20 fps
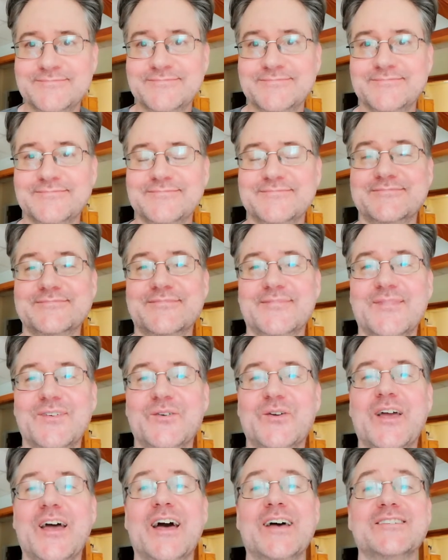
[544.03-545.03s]

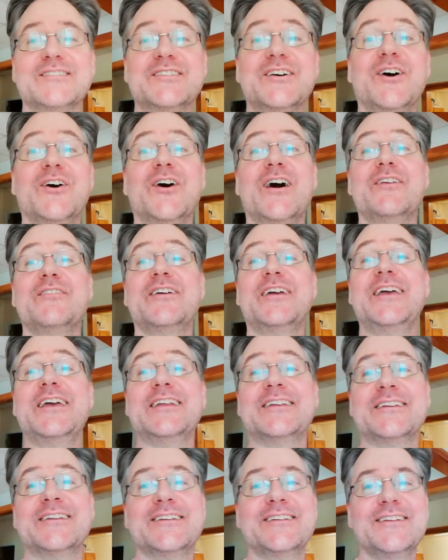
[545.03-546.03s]
Okay, so I've
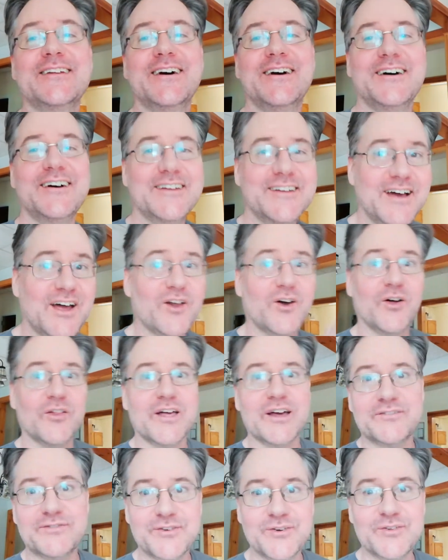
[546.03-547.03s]
eaten not
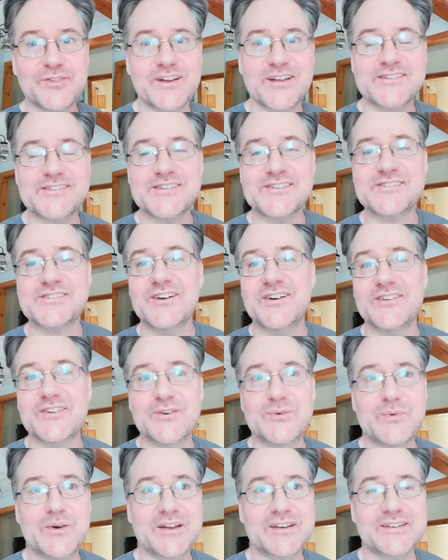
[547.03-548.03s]
all that food that I just
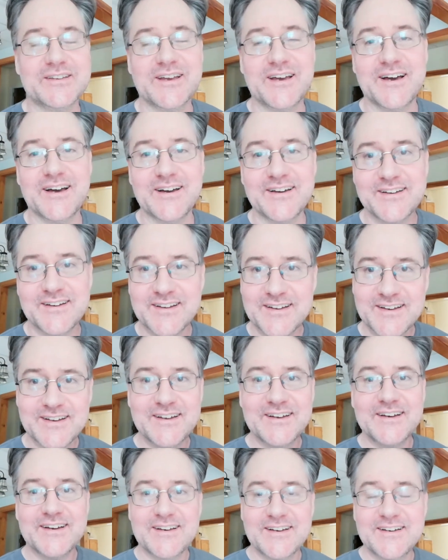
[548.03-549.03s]
showed you, but
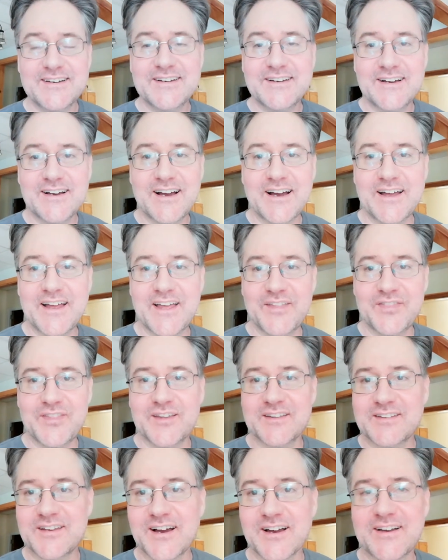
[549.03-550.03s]
I ate
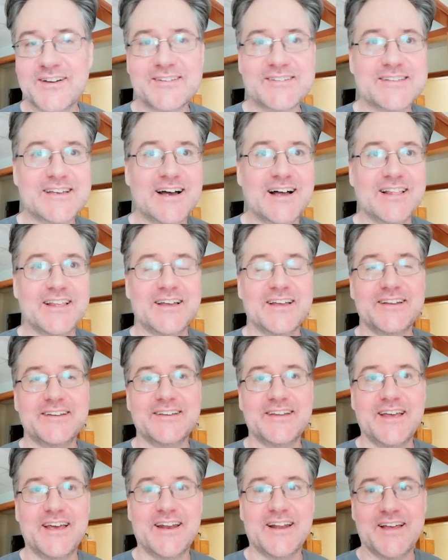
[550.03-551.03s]
the taco
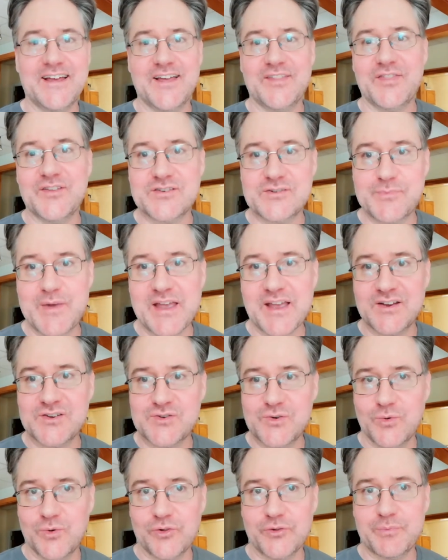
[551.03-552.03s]
salad and I ate the
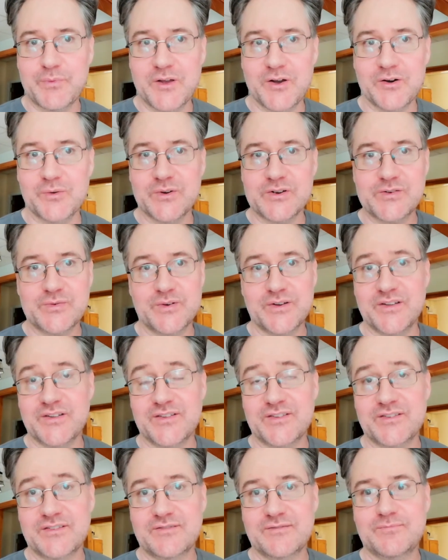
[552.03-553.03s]
Jamaican Jewels meal, which
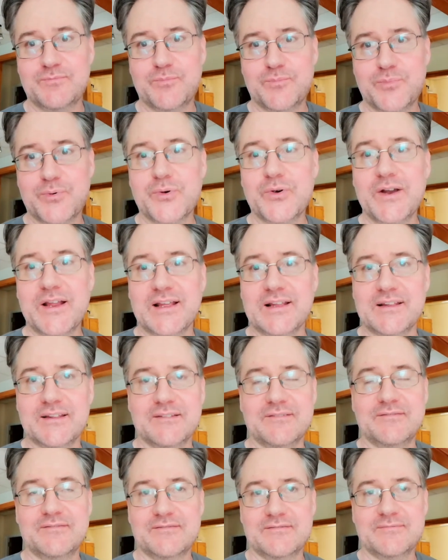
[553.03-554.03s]
was
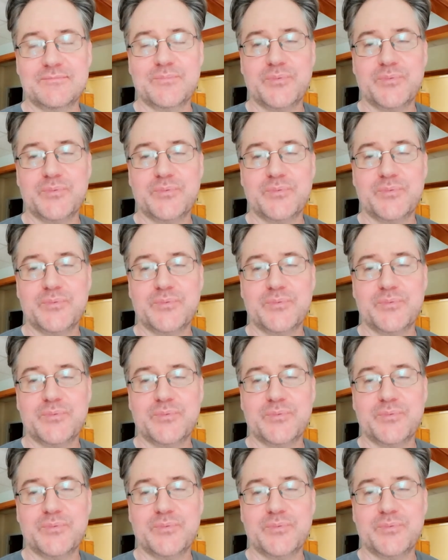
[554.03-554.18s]
pretty